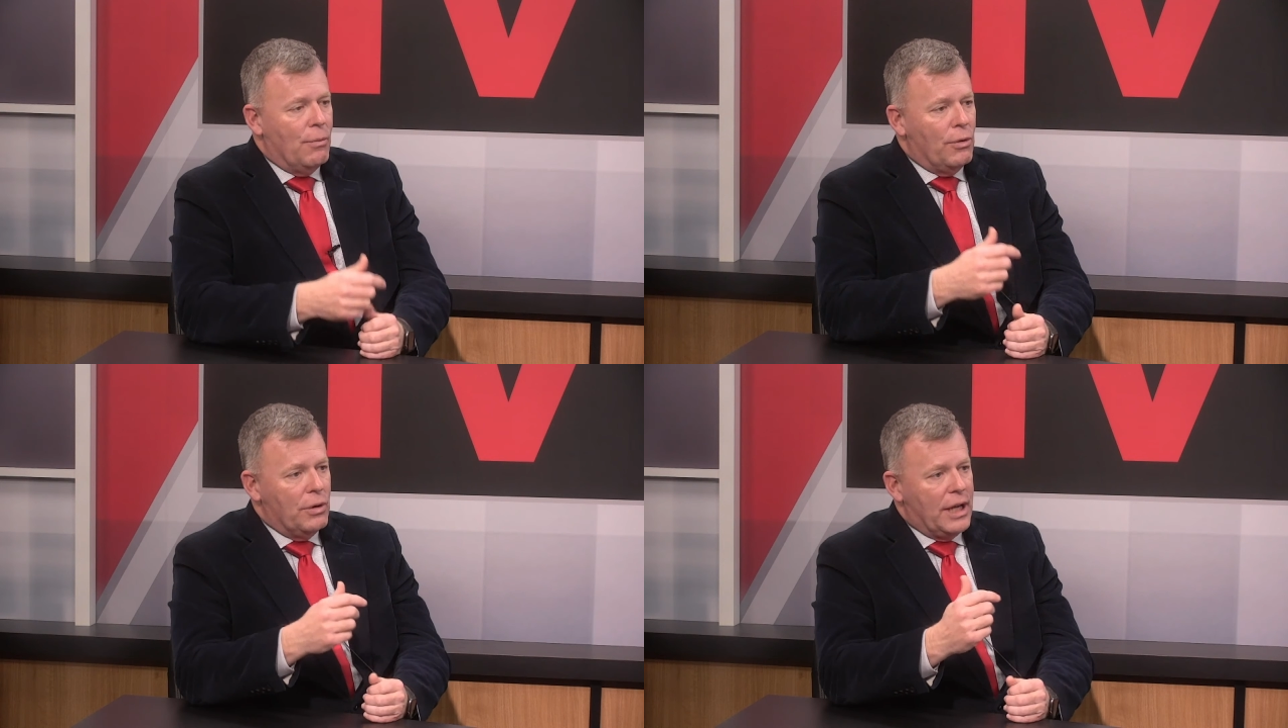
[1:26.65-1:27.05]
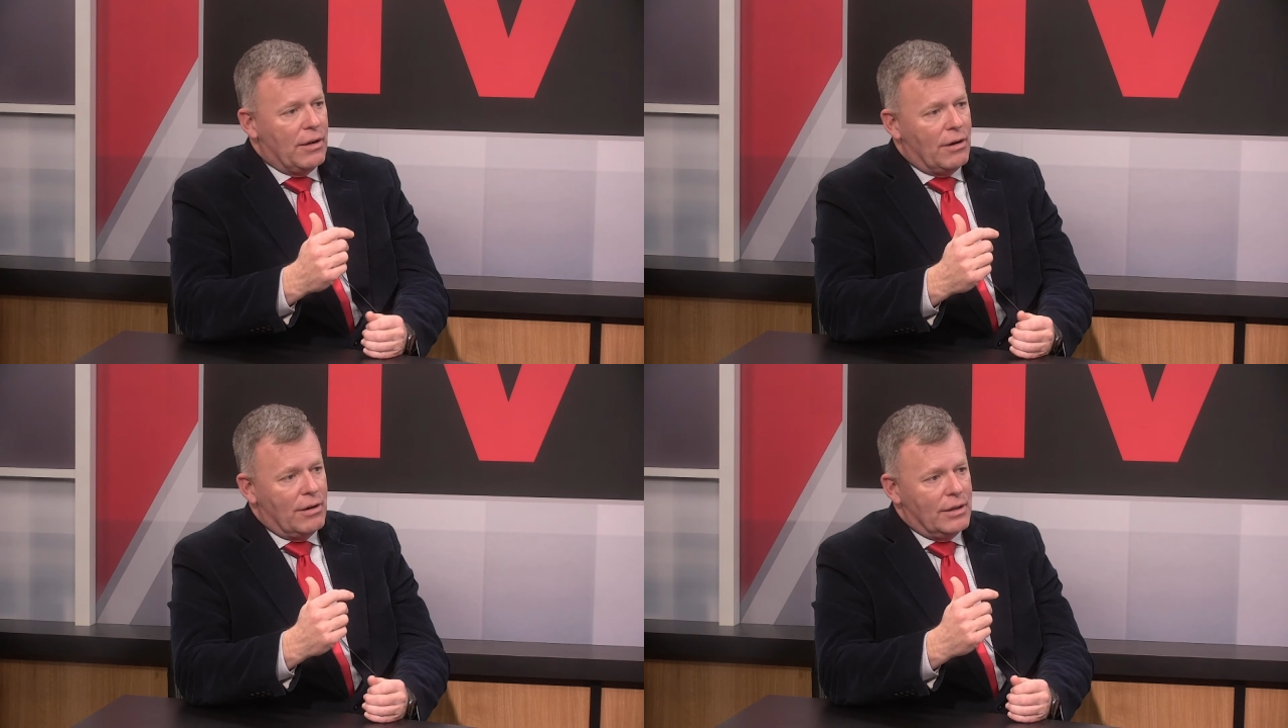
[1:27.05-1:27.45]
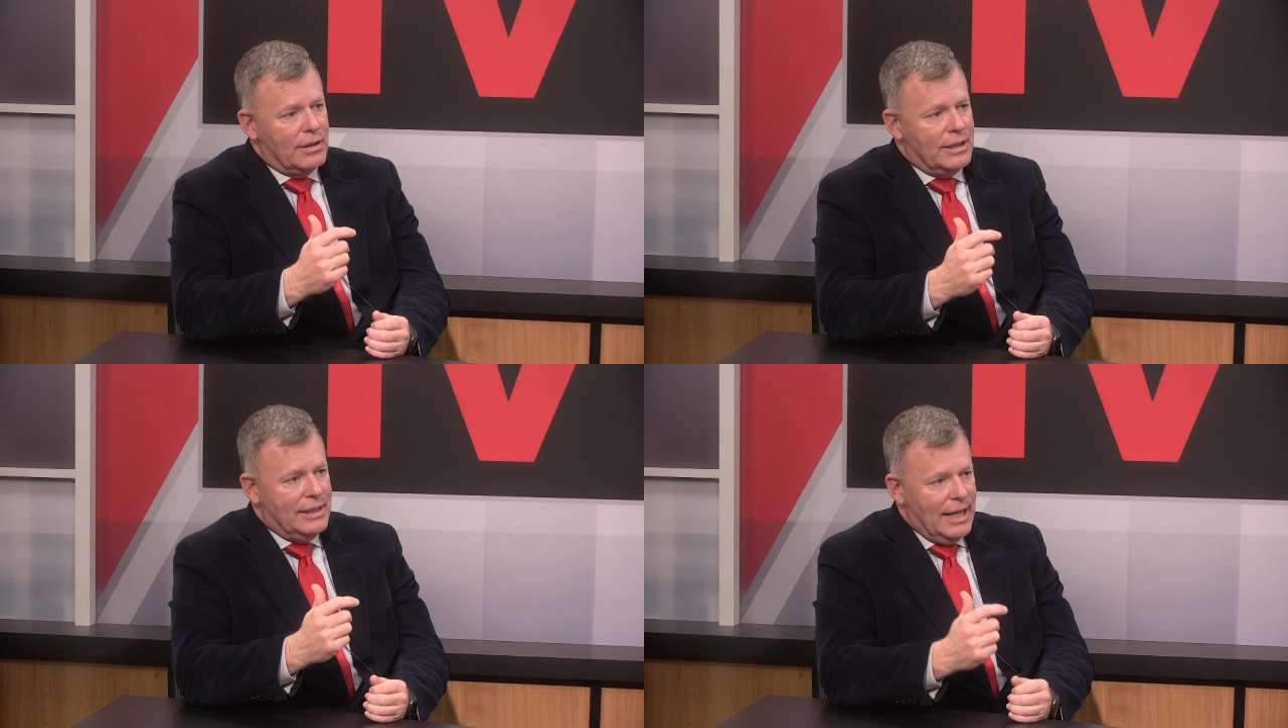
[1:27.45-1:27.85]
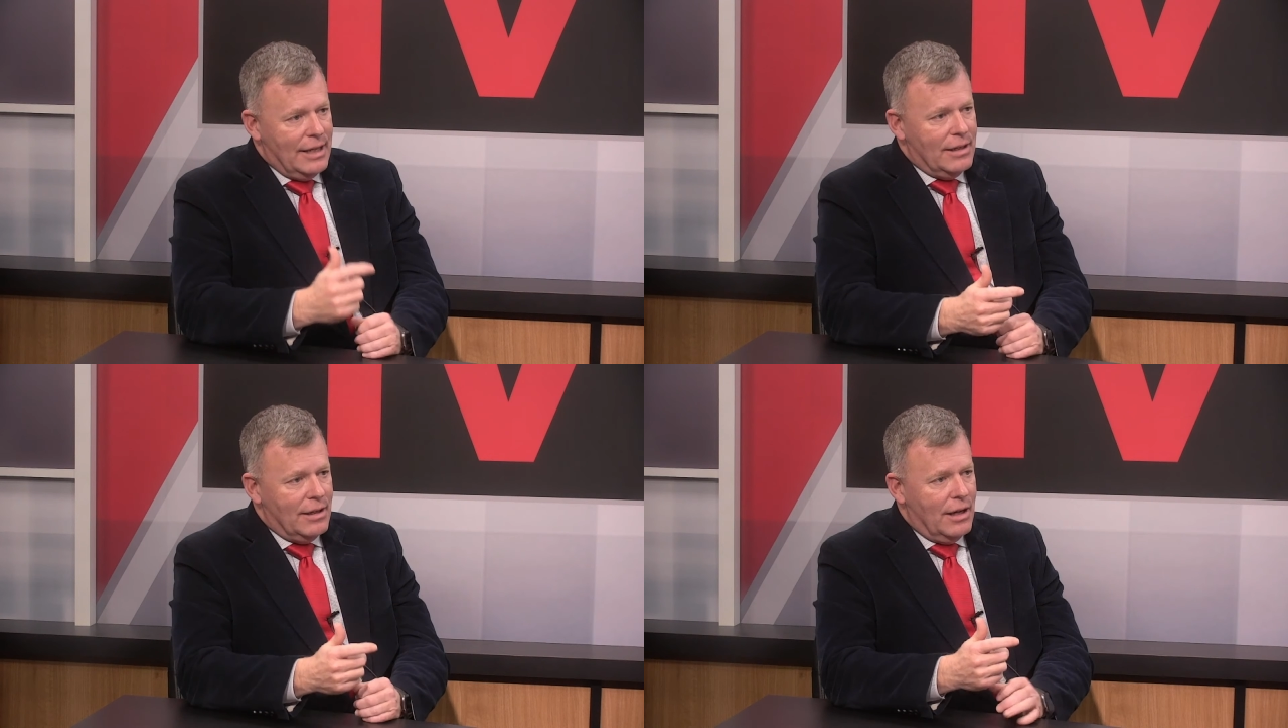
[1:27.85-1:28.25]
We'll look at our
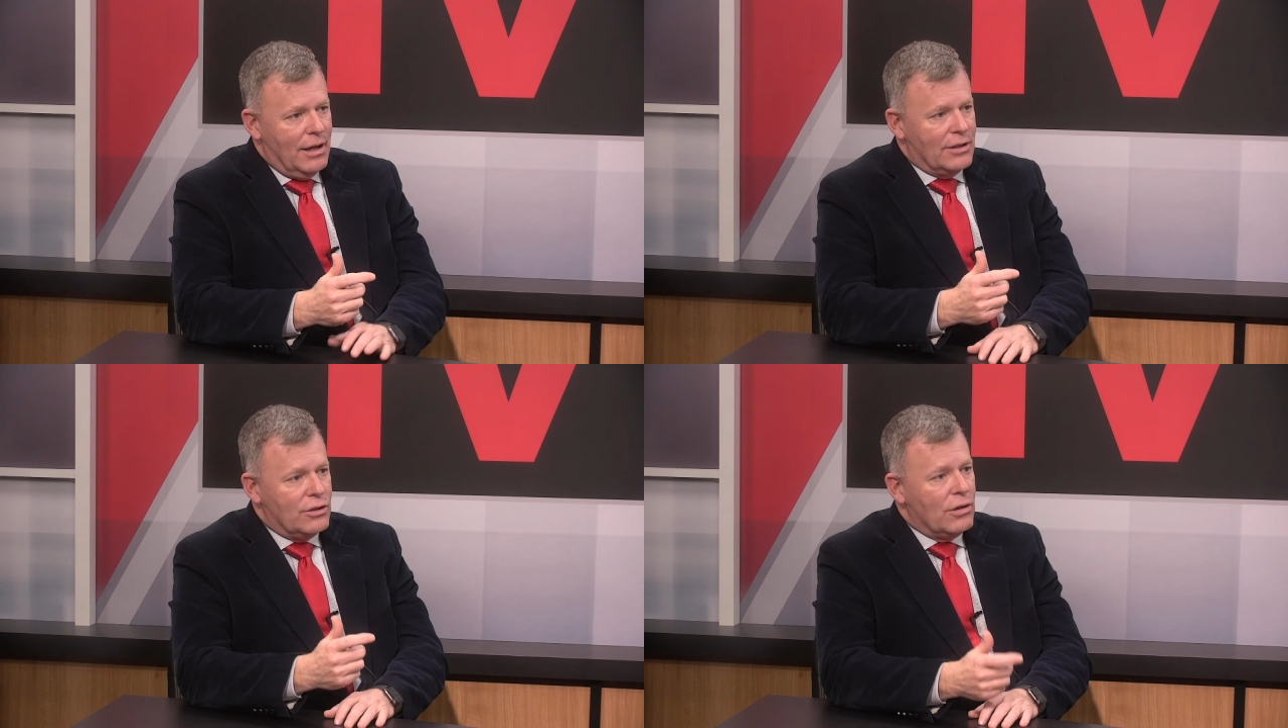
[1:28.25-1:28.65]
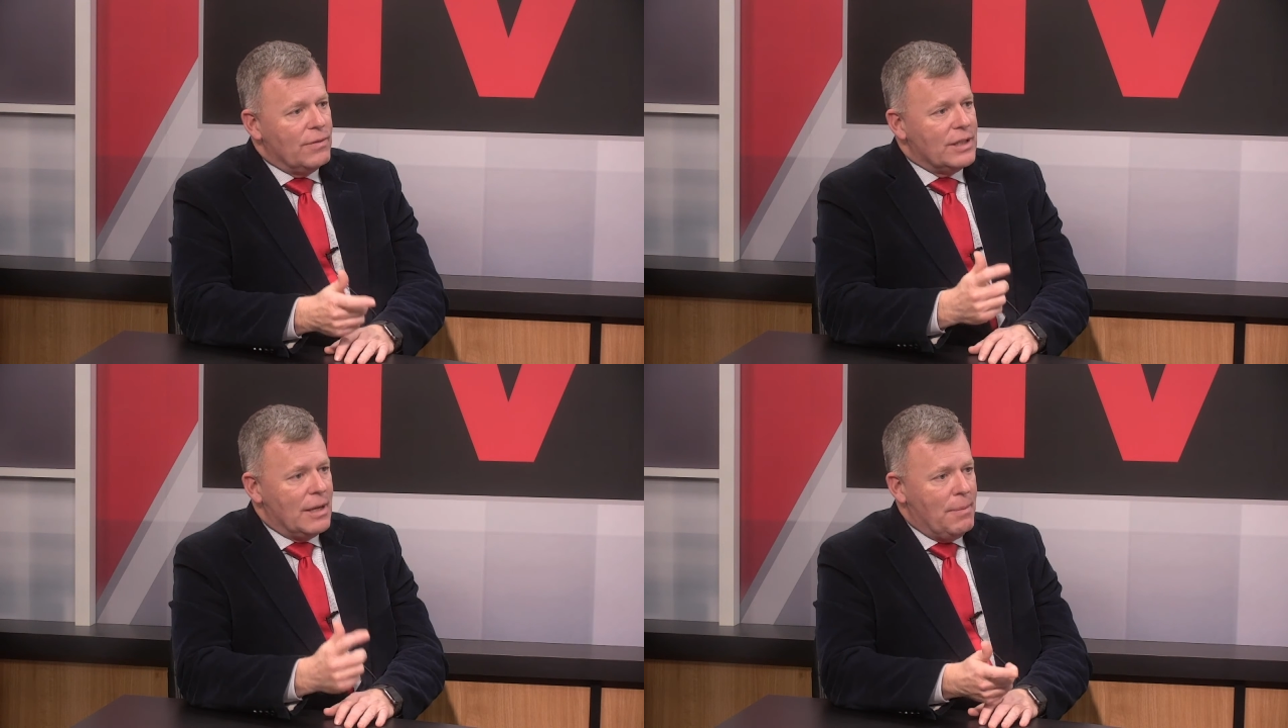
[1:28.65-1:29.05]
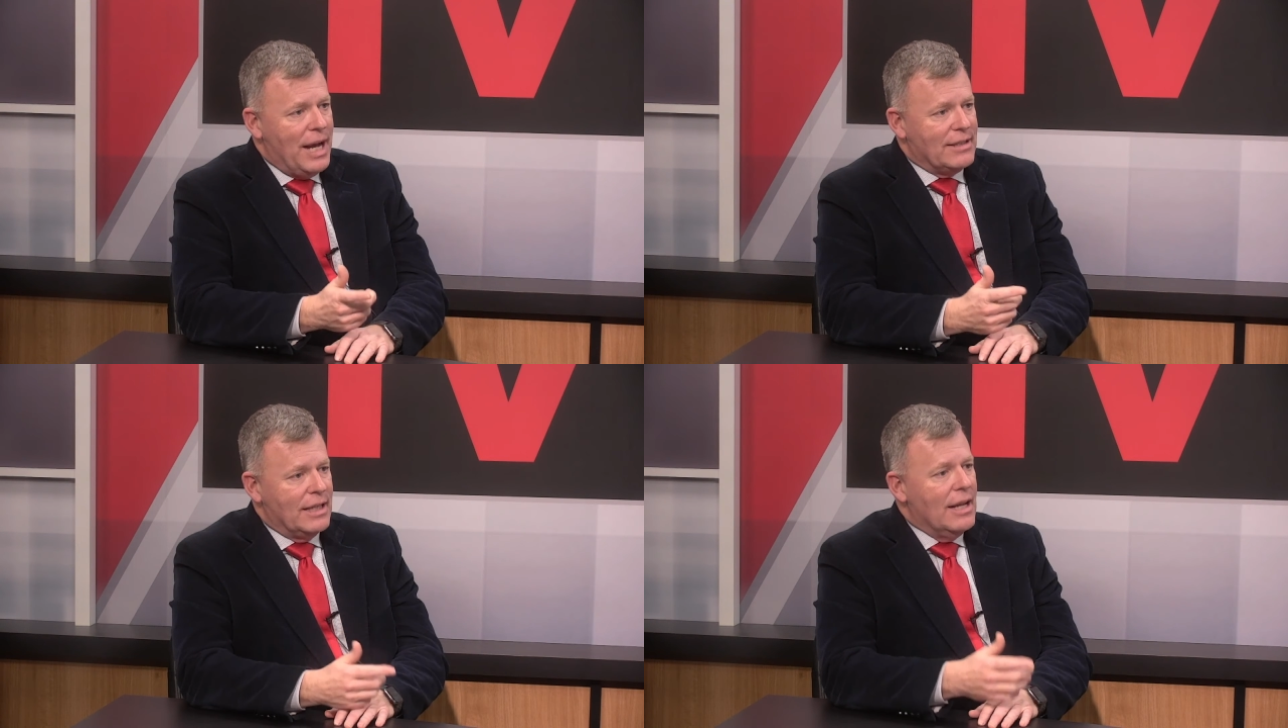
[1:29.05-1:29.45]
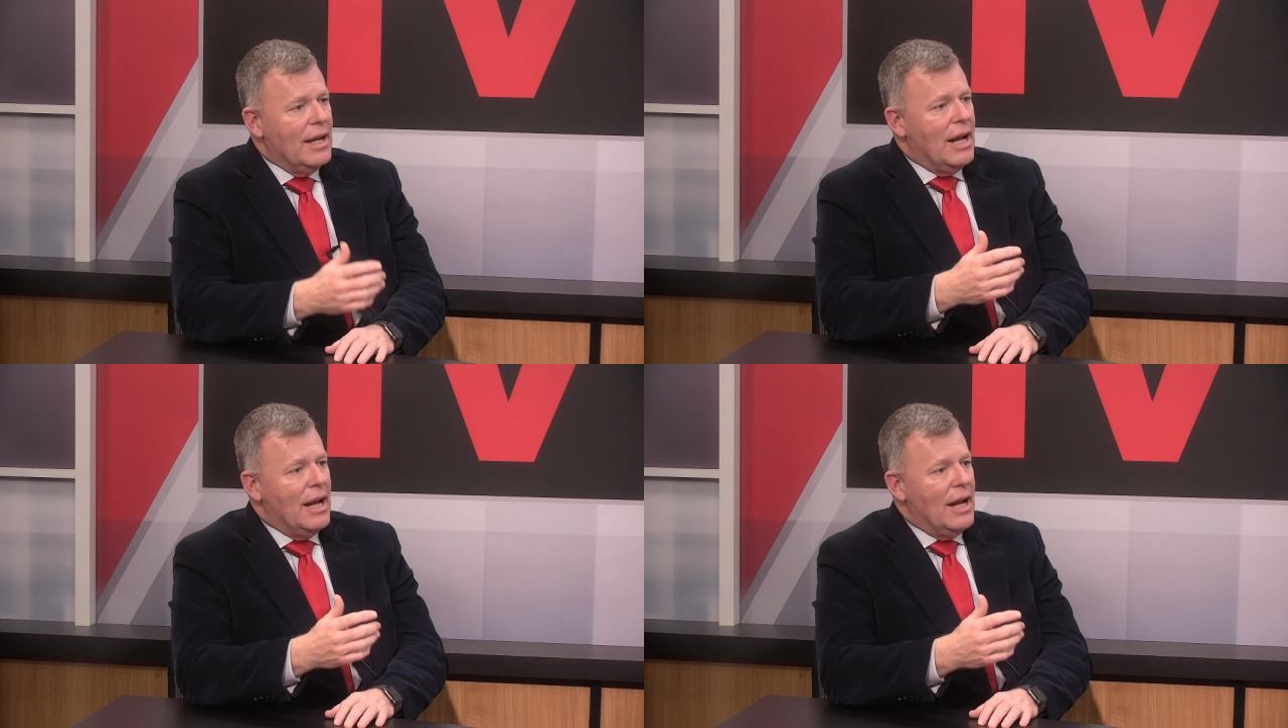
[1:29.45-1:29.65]
debt uh, service capacity.